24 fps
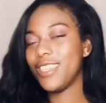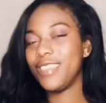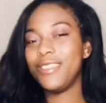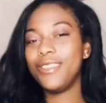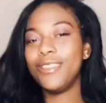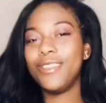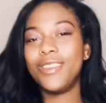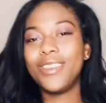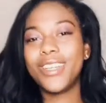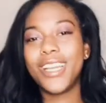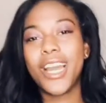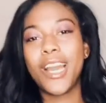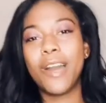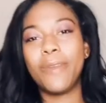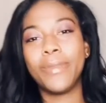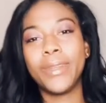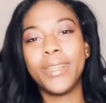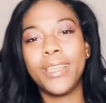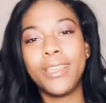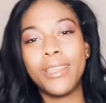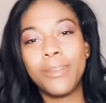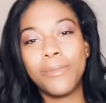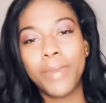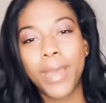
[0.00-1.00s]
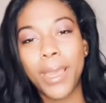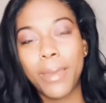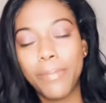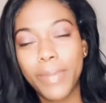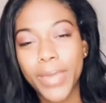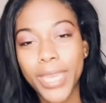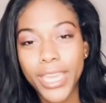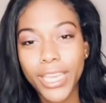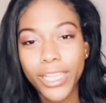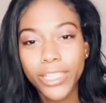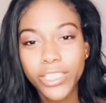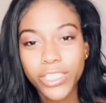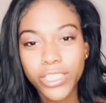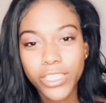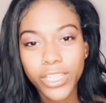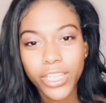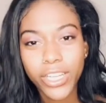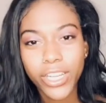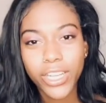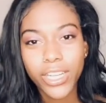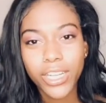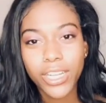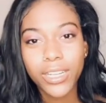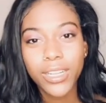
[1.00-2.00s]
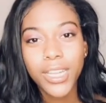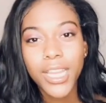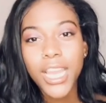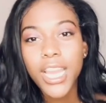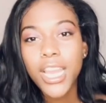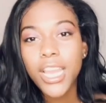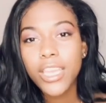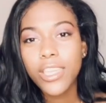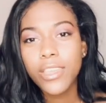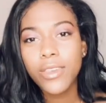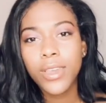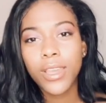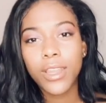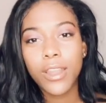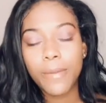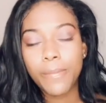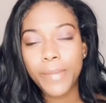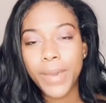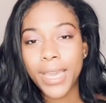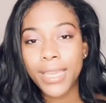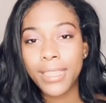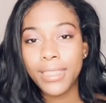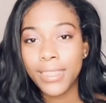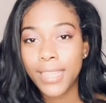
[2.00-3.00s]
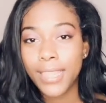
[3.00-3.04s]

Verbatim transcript: you comment under my picture, you get on my